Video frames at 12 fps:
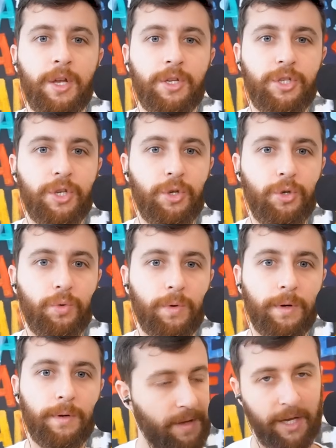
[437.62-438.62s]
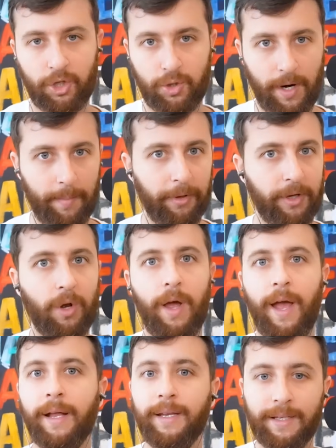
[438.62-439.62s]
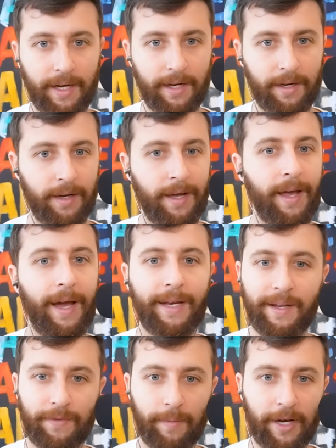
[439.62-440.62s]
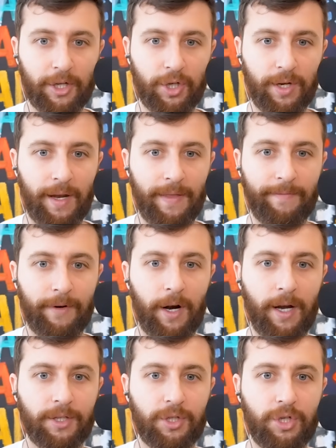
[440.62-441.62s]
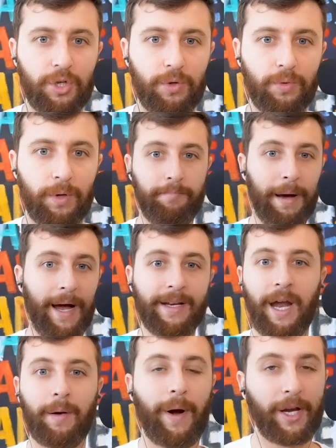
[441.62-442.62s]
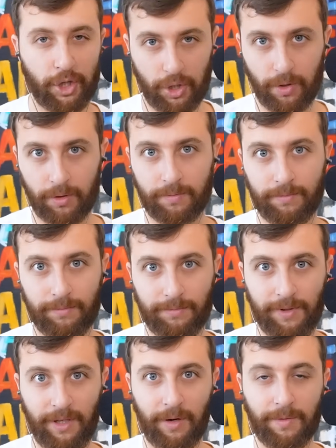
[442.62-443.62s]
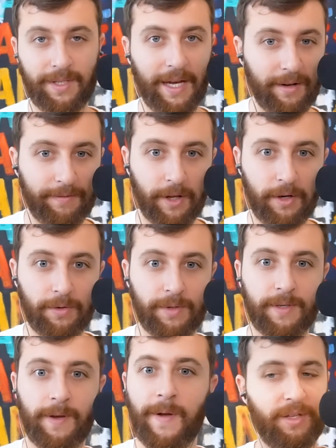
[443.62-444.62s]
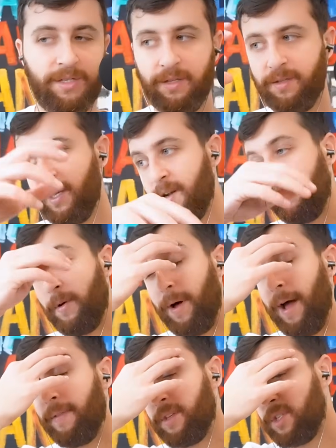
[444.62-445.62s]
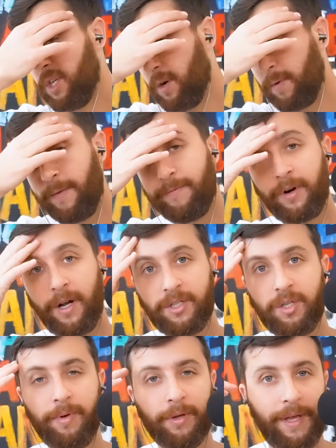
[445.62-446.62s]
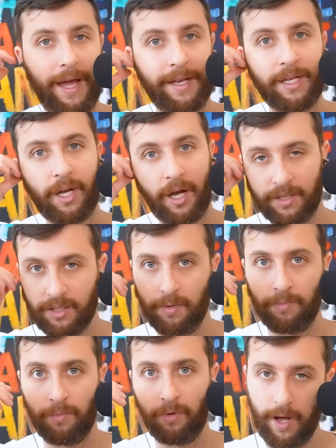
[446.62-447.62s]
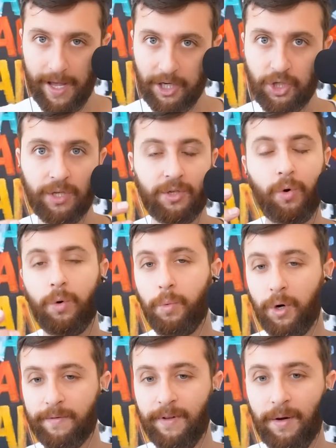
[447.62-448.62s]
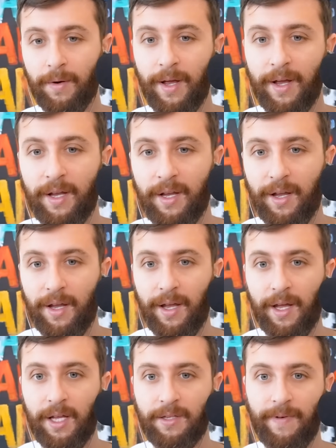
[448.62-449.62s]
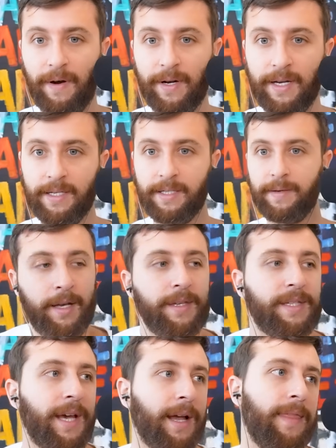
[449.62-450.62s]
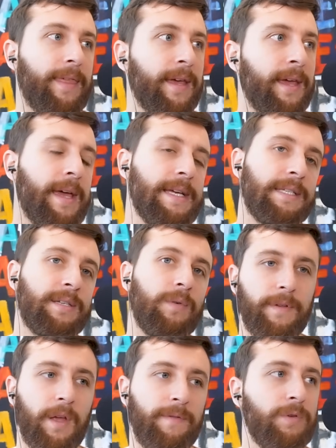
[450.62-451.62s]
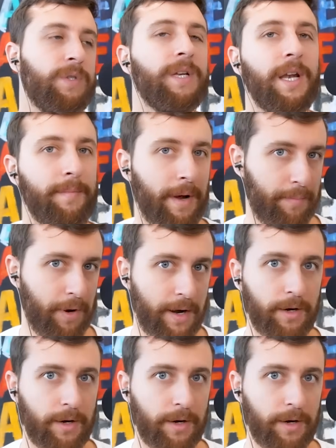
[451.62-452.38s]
to extrapolate any data, any information, and then for us to bi-directional, data flows to the data flow out of the CRM for us to build any custom agent or workflow. It's very easy. The second thing is, if you've seen any of my prior